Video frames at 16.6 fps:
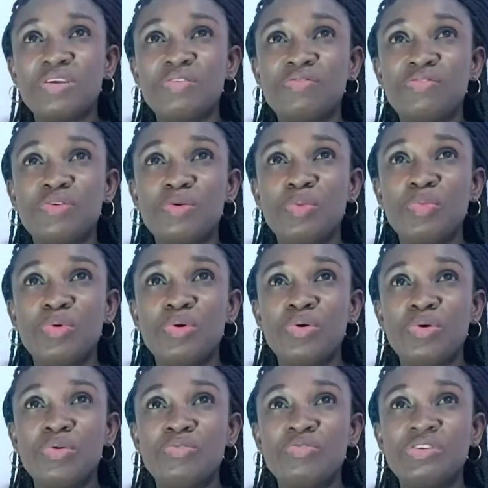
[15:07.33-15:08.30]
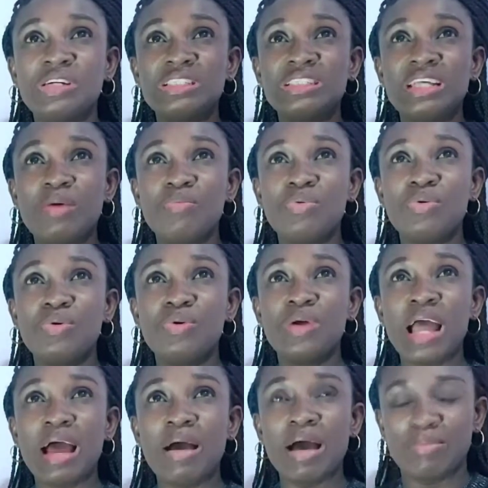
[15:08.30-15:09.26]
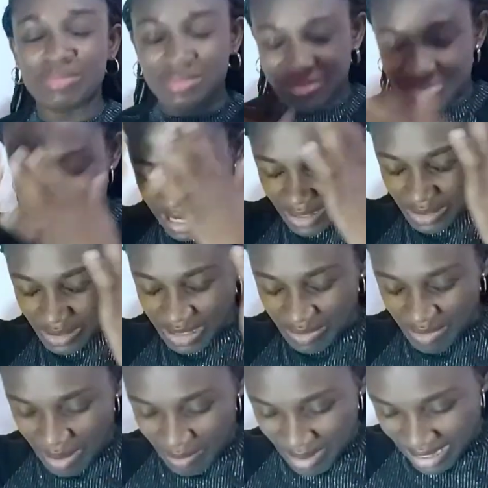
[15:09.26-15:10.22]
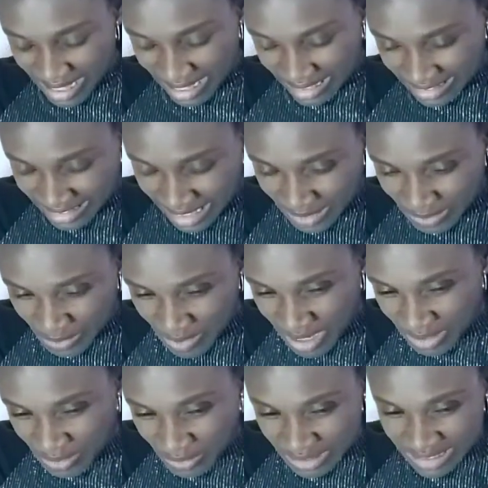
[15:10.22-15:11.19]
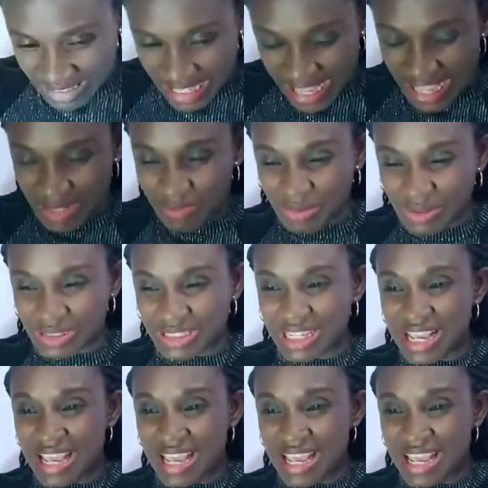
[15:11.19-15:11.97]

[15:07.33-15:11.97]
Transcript: you go, for example, I'm trying to remember the exact way it was said, but